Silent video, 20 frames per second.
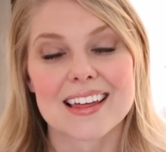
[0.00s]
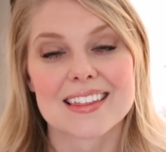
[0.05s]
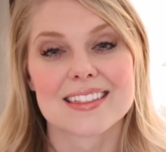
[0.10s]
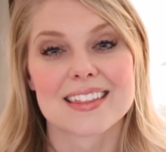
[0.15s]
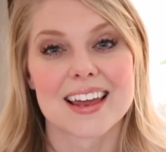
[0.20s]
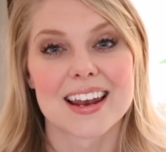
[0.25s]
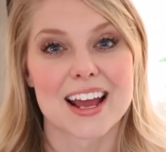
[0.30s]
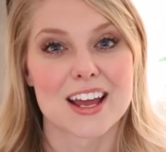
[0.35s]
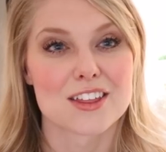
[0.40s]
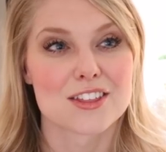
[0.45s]

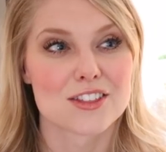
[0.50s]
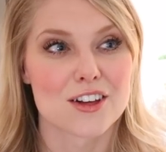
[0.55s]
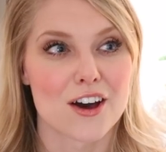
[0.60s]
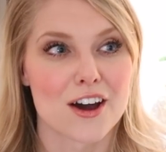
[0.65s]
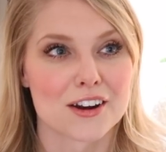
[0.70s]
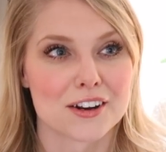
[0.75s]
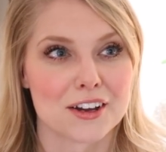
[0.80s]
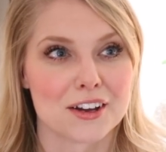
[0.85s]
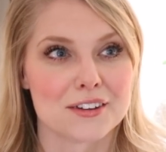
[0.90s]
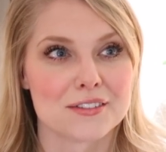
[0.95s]
that I
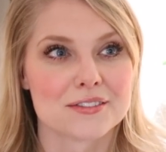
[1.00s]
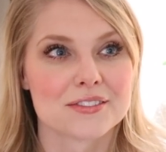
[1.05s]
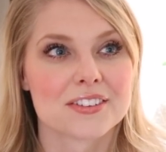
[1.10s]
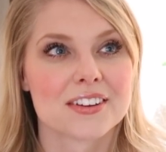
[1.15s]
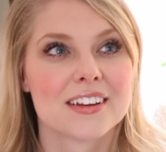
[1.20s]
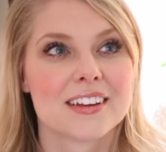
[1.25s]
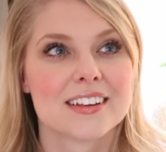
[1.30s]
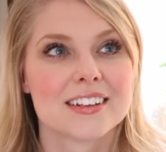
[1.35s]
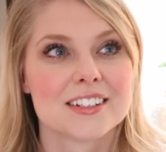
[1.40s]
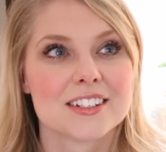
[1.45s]
thought of
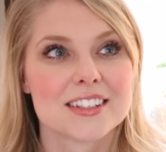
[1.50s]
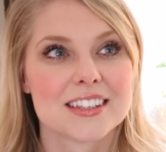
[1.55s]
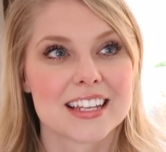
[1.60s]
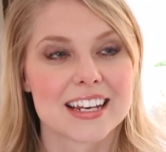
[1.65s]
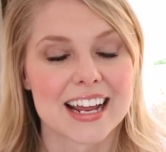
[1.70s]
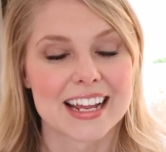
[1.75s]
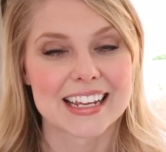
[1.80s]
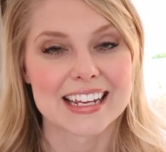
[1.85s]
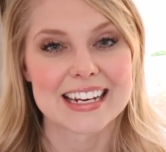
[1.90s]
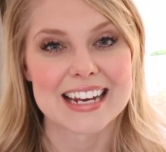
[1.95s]
that
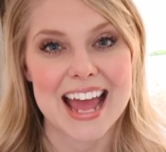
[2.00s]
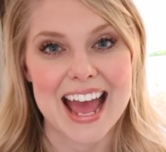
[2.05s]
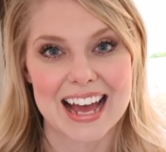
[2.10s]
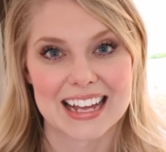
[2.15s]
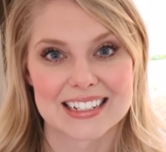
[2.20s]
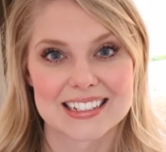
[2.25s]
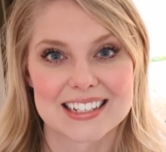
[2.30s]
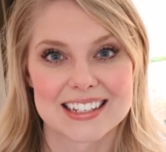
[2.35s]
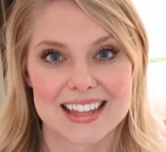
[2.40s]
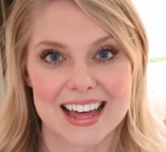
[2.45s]
I can
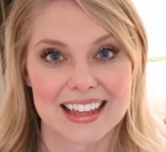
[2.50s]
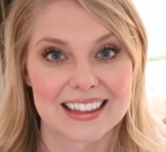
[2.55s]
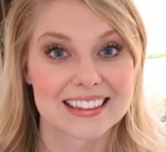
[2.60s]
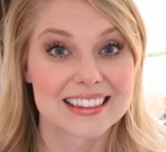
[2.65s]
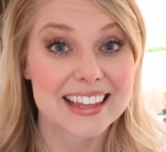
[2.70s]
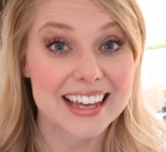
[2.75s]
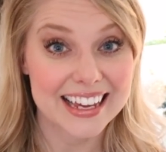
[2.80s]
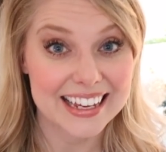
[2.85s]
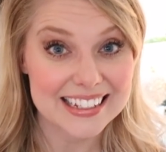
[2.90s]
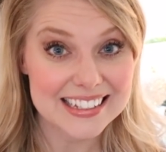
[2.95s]
add to that
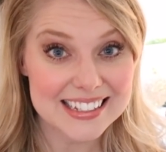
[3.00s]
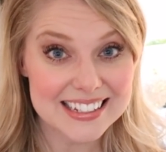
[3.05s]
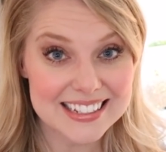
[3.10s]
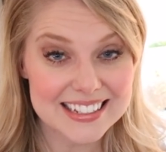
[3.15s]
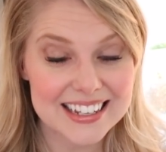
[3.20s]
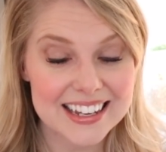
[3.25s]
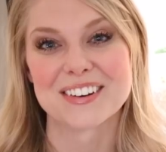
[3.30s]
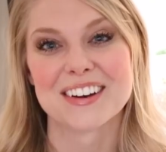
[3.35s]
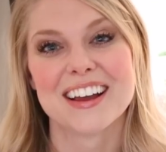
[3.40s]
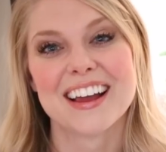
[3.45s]

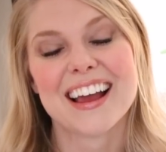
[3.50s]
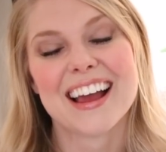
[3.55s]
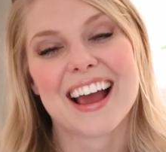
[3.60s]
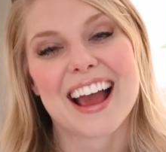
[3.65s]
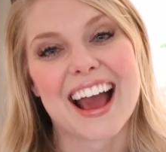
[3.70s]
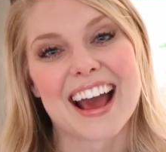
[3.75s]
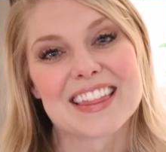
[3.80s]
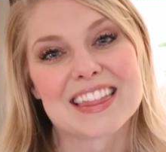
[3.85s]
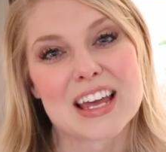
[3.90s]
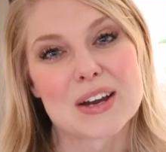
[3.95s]
list,
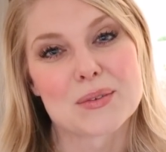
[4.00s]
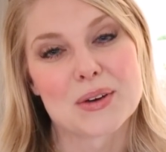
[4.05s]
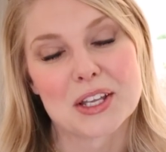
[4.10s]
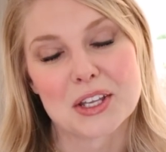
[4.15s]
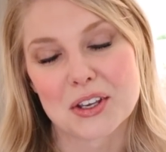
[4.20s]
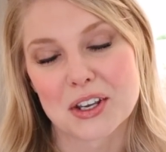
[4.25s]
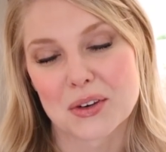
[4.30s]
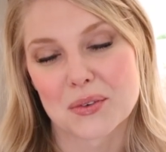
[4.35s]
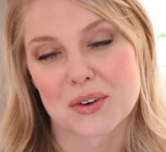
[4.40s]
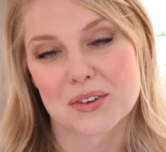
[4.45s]
and that way
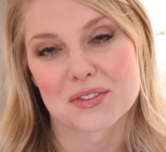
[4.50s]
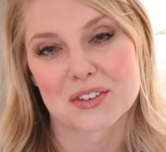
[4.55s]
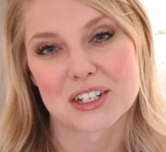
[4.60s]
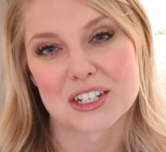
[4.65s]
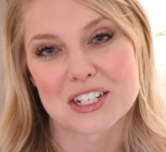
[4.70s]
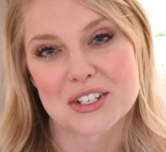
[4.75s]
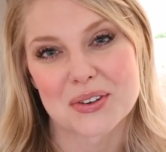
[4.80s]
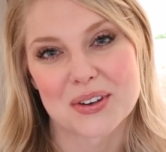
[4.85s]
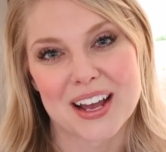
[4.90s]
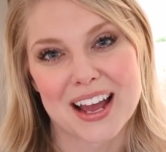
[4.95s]
you can refer
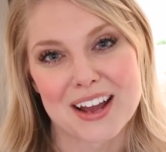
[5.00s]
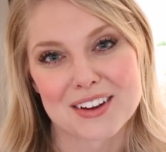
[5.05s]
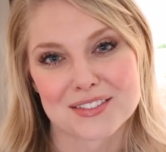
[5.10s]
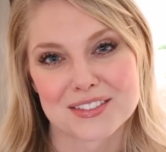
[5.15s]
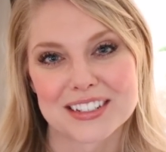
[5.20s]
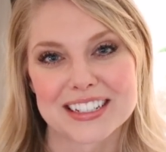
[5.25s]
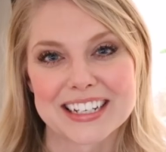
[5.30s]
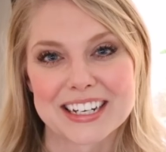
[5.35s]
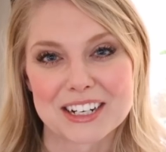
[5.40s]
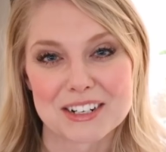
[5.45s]
to it
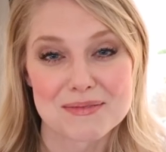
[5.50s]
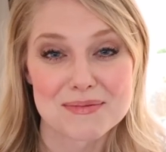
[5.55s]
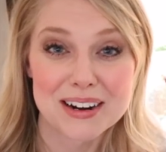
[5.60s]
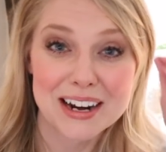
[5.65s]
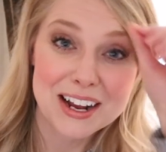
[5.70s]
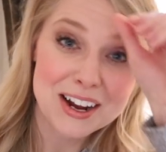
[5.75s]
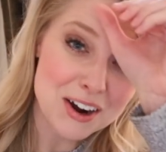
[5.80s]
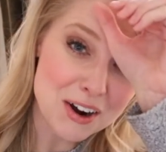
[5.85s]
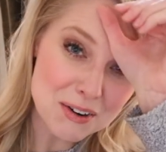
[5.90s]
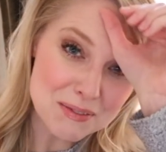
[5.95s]
every year. But
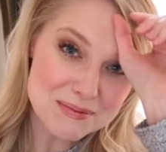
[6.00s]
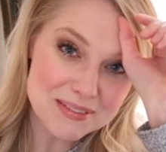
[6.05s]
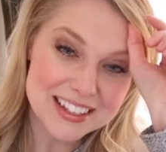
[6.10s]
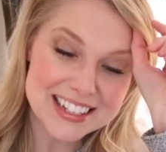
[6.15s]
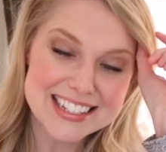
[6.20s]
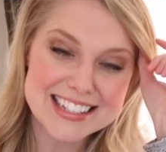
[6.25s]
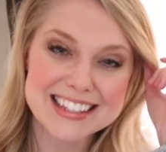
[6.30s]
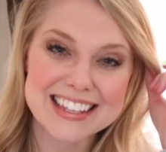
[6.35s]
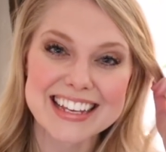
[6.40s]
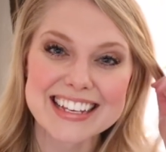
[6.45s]
I hope
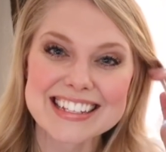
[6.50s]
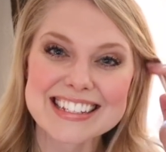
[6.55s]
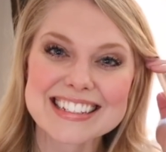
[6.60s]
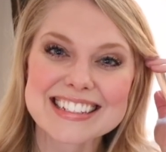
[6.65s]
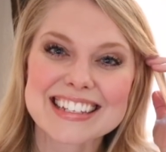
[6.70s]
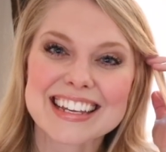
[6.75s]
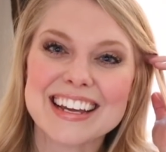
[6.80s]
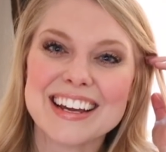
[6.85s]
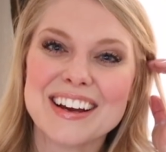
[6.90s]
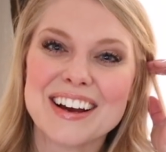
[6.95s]
this
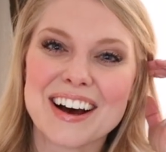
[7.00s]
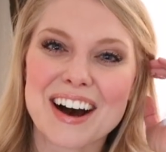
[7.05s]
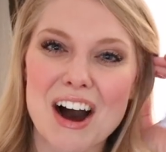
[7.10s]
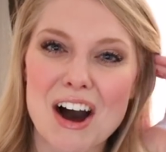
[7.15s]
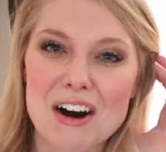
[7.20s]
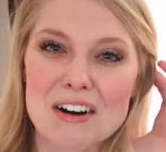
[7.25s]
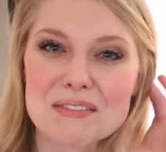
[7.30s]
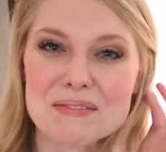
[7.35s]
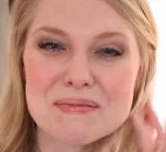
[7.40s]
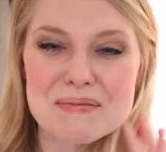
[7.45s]
list
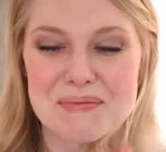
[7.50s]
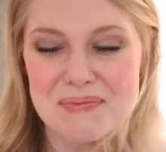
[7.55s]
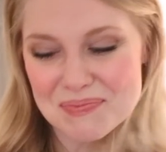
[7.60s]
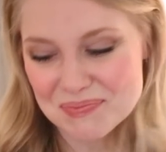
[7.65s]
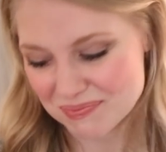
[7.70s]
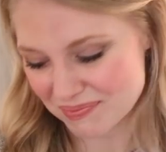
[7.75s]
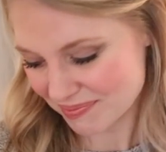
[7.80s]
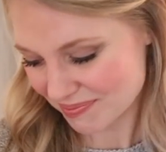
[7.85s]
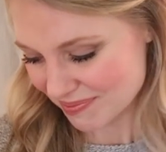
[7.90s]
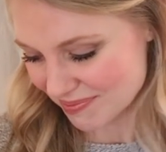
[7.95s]

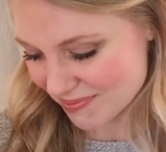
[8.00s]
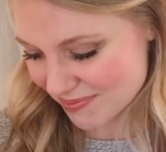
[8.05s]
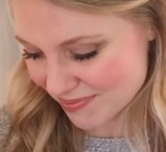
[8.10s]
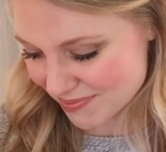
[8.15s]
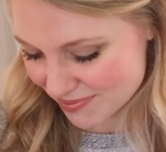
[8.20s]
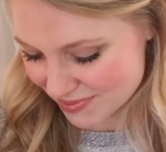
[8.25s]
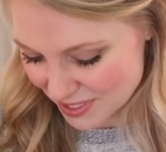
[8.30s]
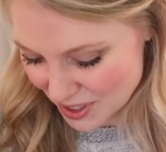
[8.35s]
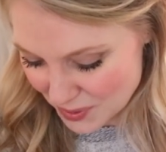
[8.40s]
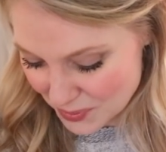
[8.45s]

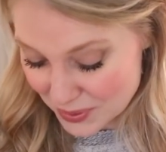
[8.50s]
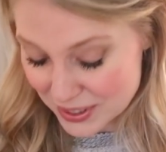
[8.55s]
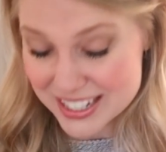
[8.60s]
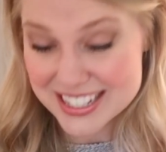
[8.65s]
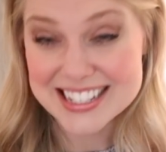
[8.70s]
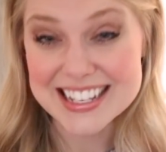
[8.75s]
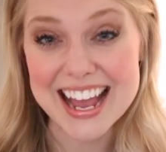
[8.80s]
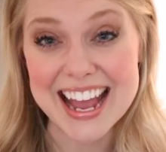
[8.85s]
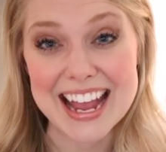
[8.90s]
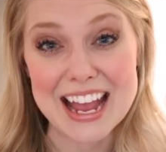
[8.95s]

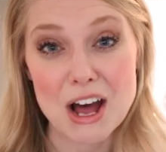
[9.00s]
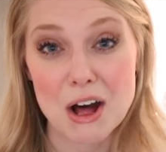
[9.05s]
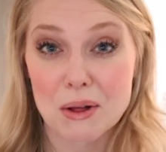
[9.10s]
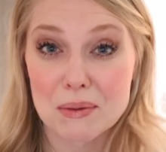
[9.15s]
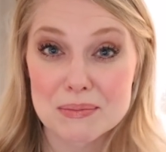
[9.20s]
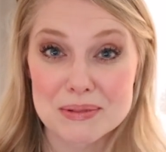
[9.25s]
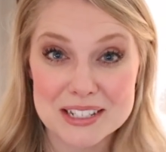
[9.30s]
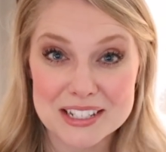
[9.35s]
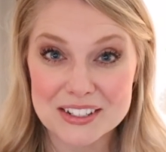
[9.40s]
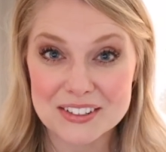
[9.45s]
was a
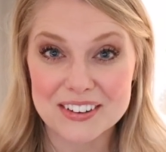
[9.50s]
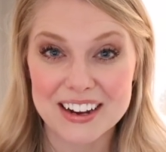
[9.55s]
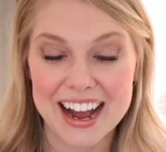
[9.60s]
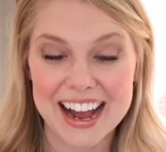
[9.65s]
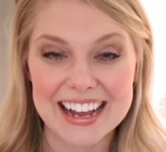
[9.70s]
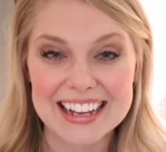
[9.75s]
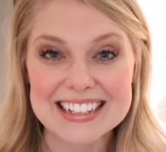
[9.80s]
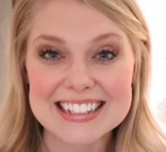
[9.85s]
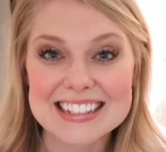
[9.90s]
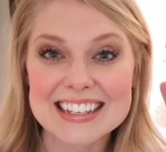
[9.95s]
help to you
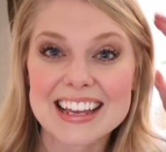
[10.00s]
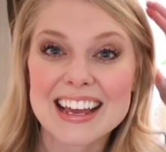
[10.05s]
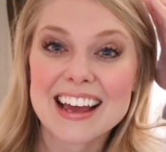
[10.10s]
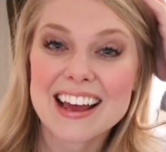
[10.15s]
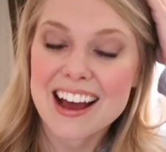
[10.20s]
guys.